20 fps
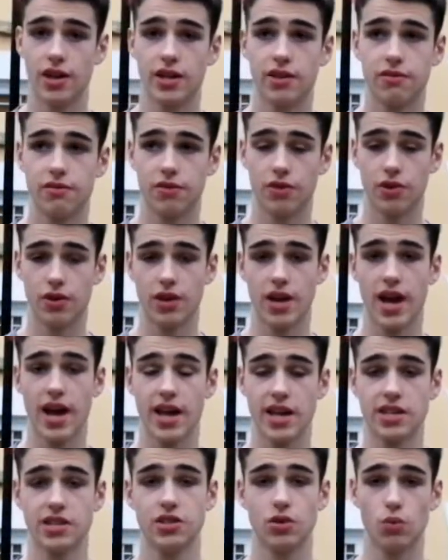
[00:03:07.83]

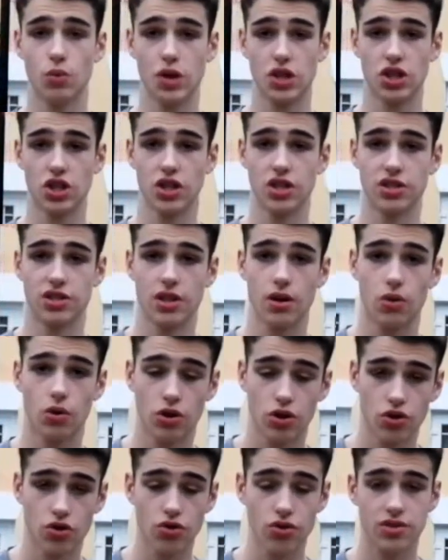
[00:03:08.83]
9'8", which is
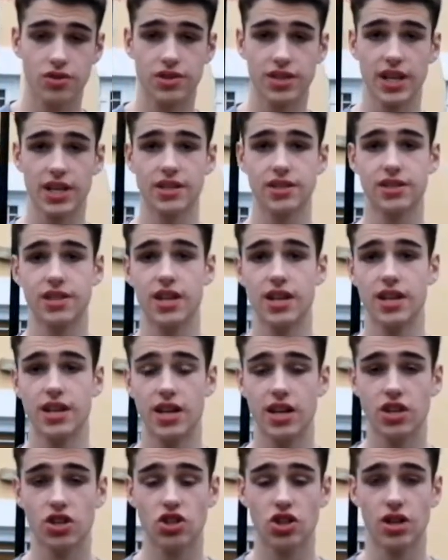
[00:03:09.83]
116
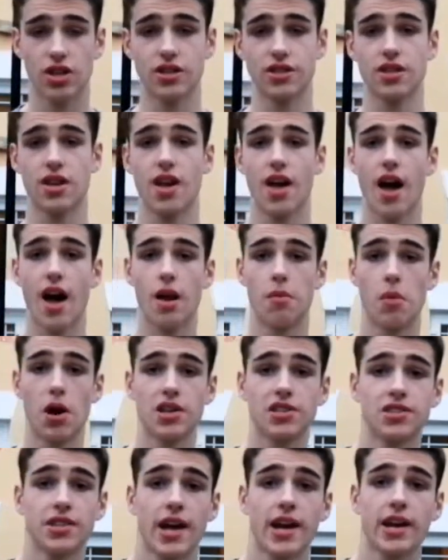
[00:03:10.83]
inches, and
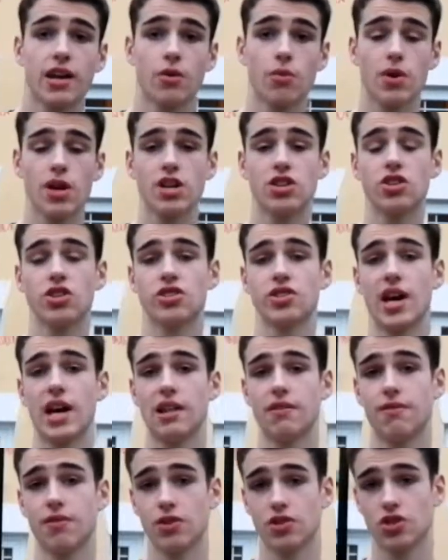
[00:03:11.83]
my standing reach is
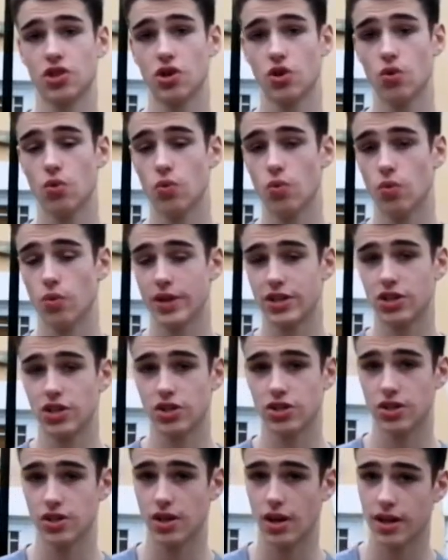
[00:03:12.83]
8'2", which
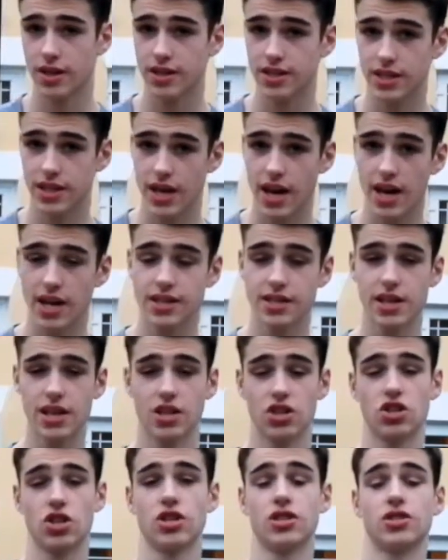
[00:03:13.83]
is 98
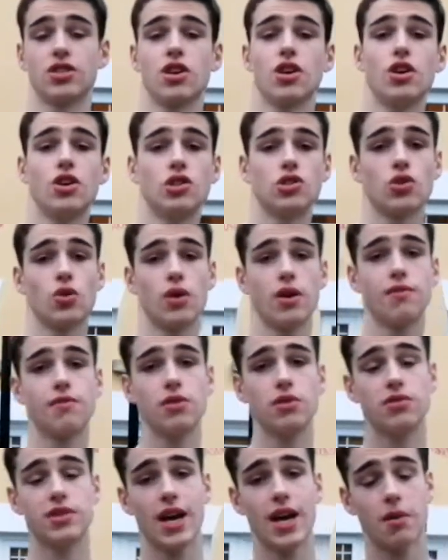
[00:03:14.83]
inches. So
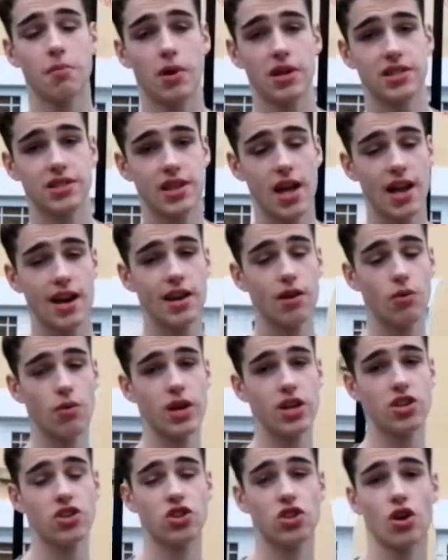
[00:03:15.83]
if you take my standing
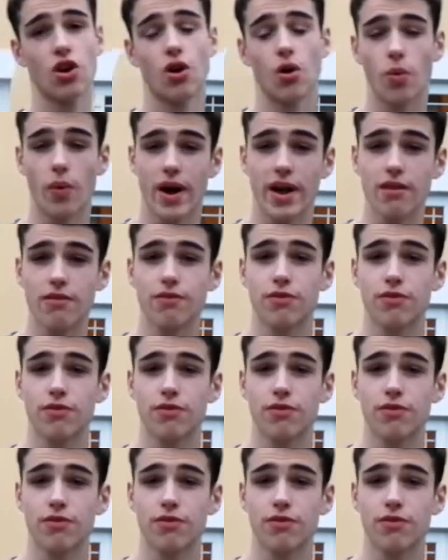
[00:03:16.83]
reach away